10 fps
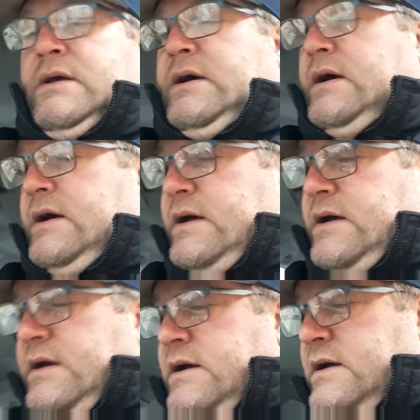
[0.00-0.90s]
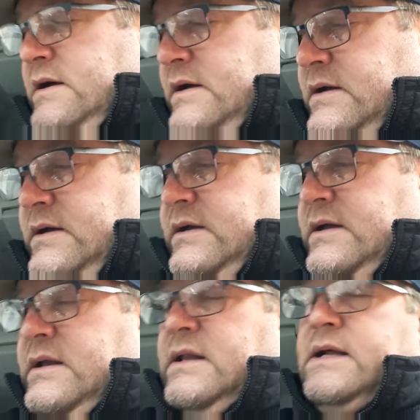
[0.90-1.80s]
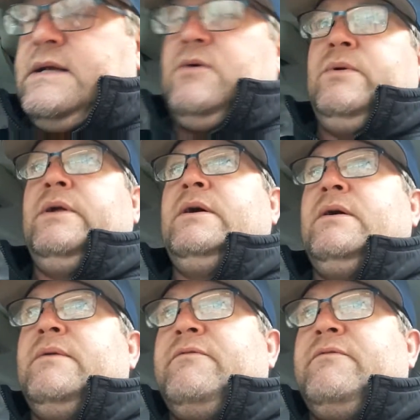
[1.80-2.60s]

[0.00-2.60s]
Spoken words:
Got a lot going on,